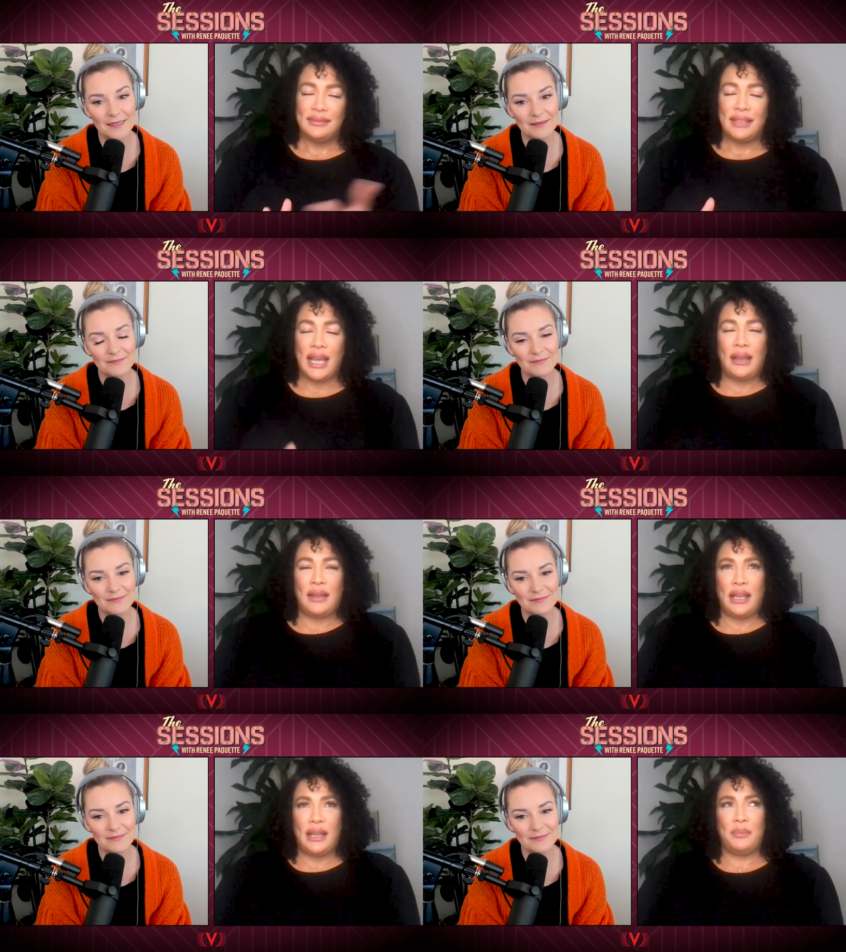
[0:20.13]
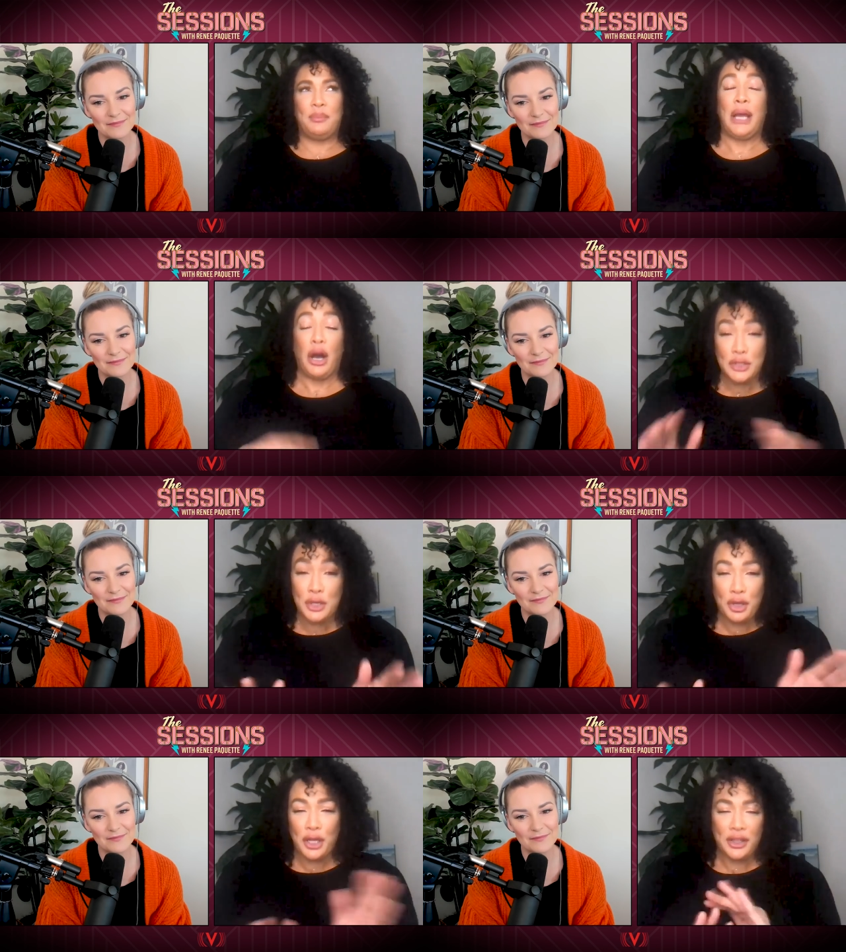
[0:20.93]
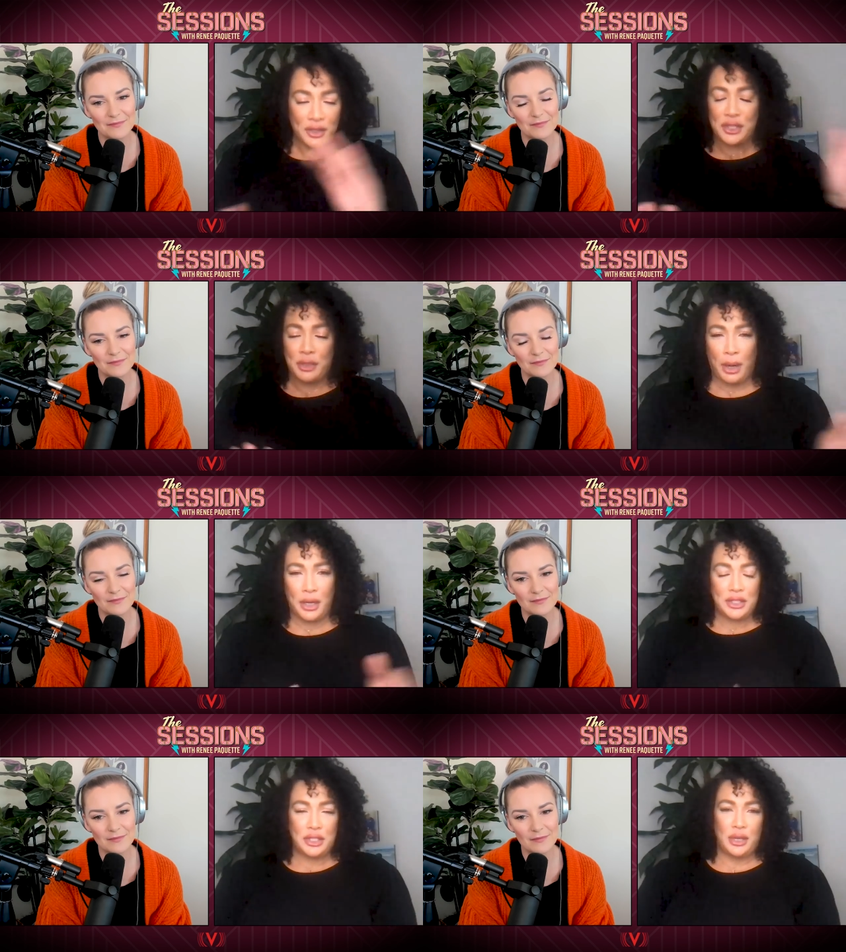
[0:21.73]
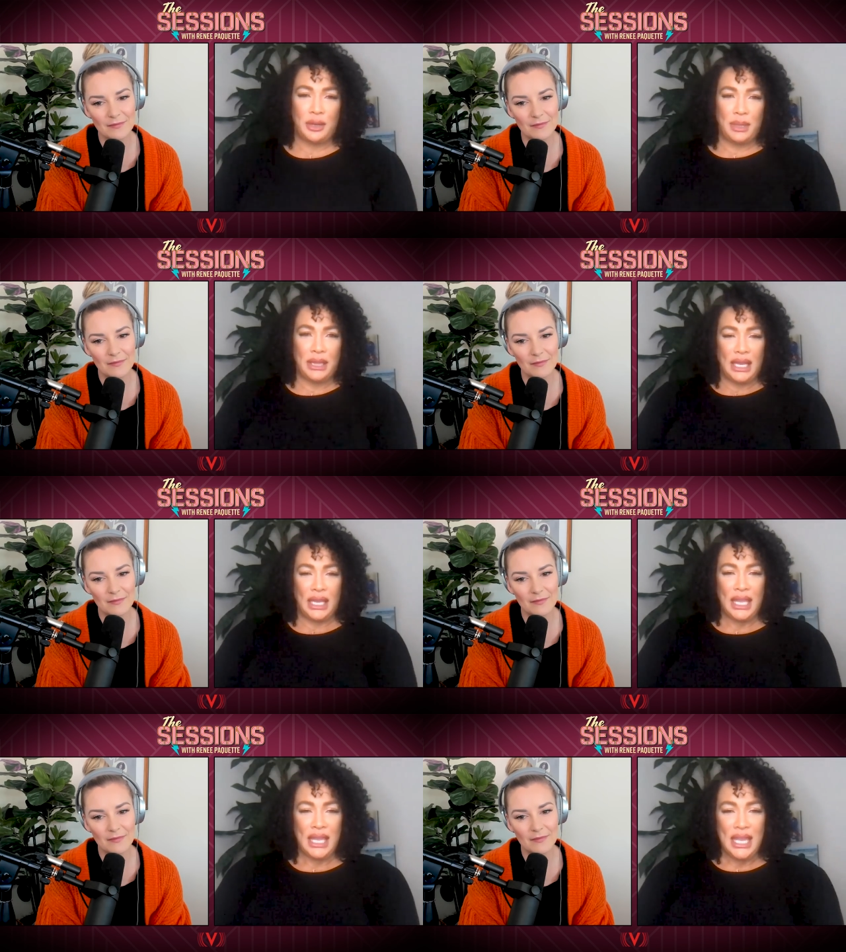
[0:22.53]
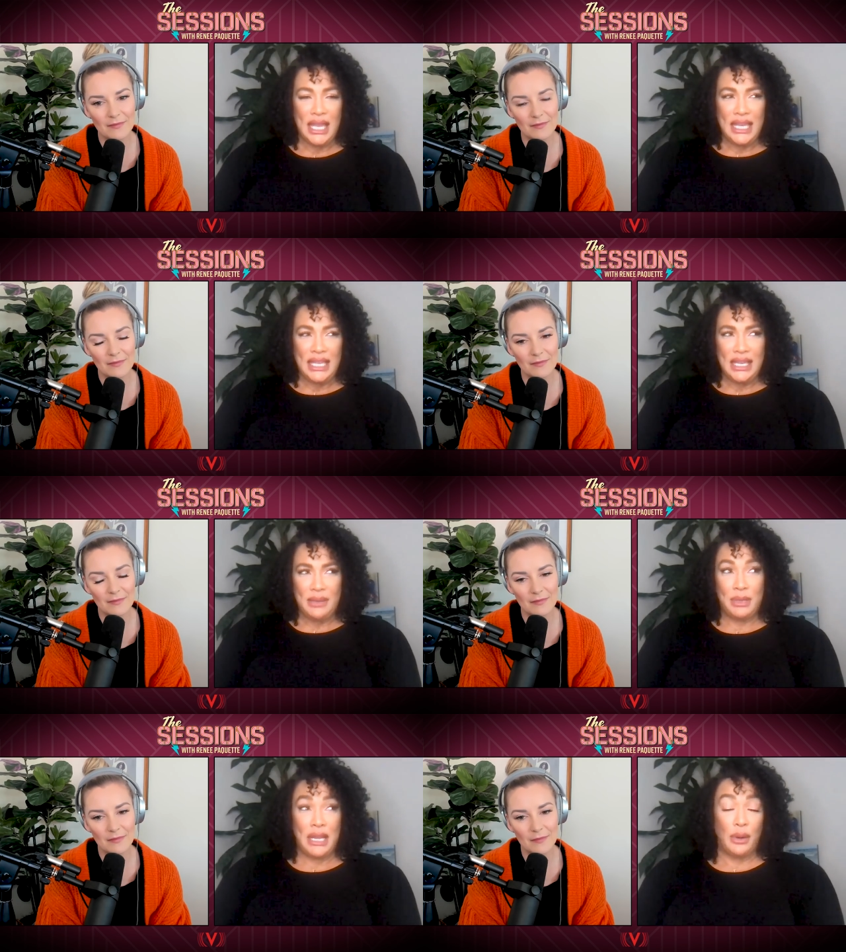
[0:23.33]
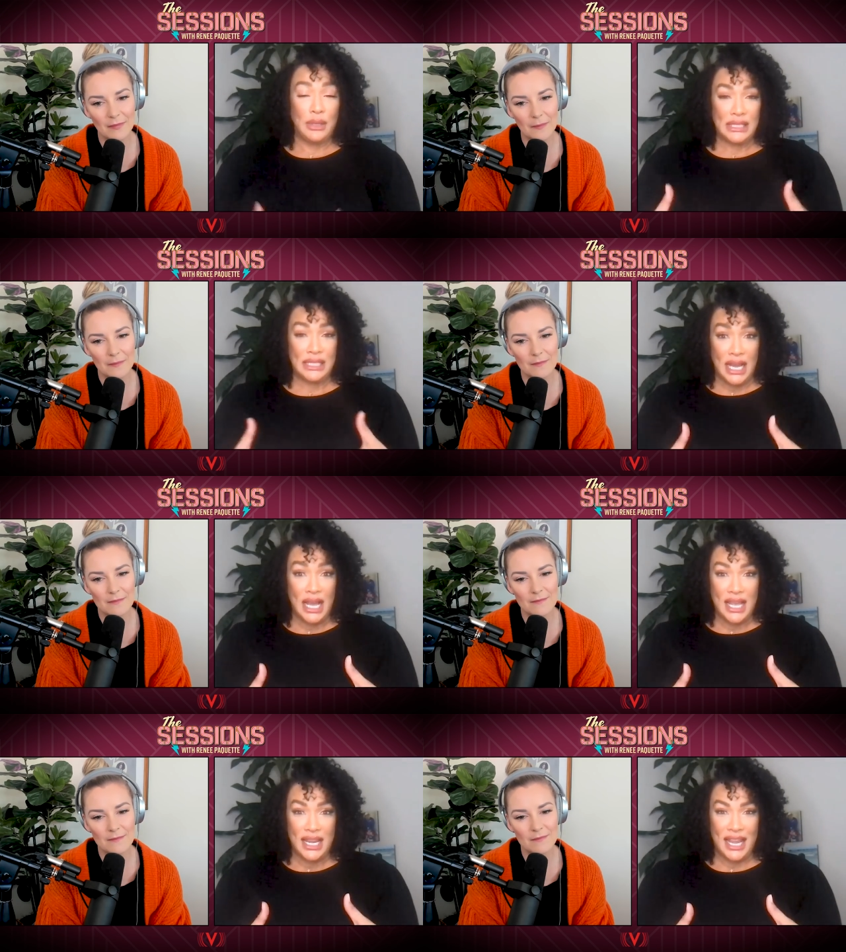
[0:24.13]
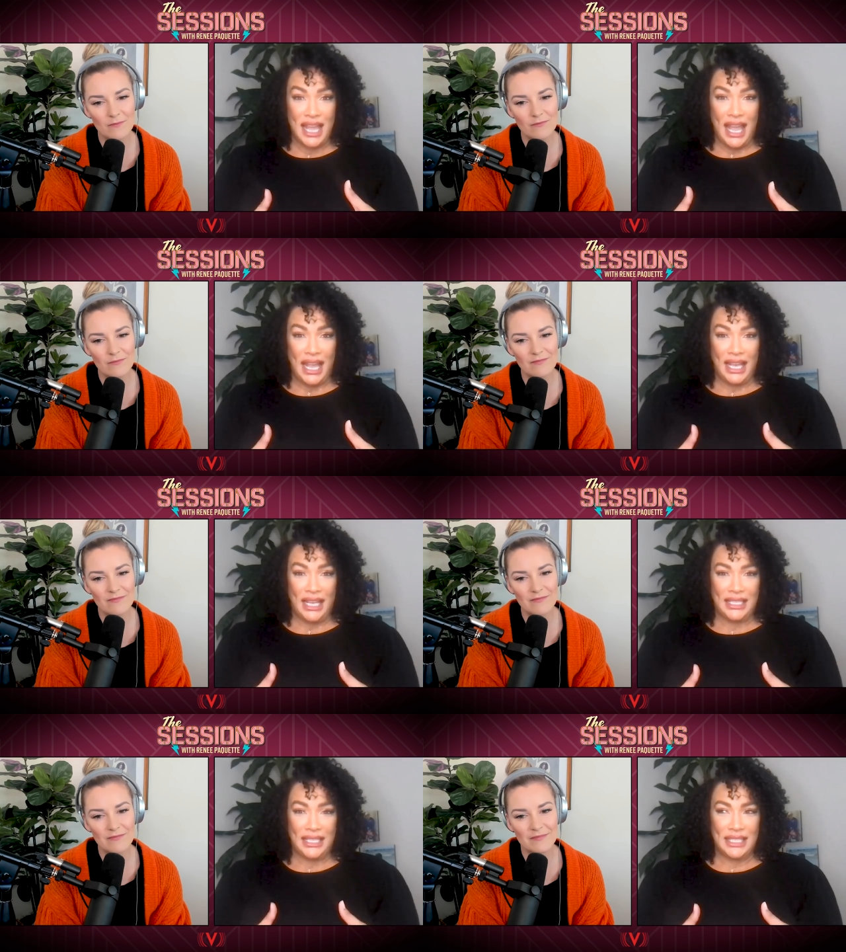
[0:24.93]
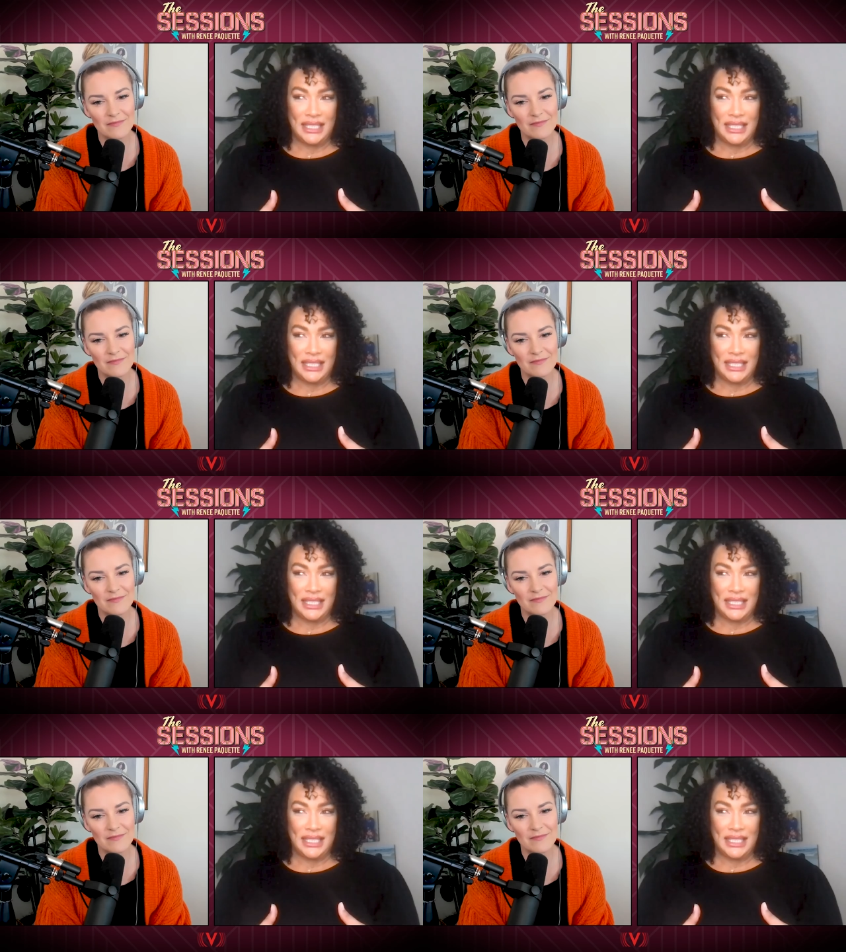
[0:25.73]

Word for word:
Speaker 1: uh, but also good. There's good parts to it, but like, but now it's done, and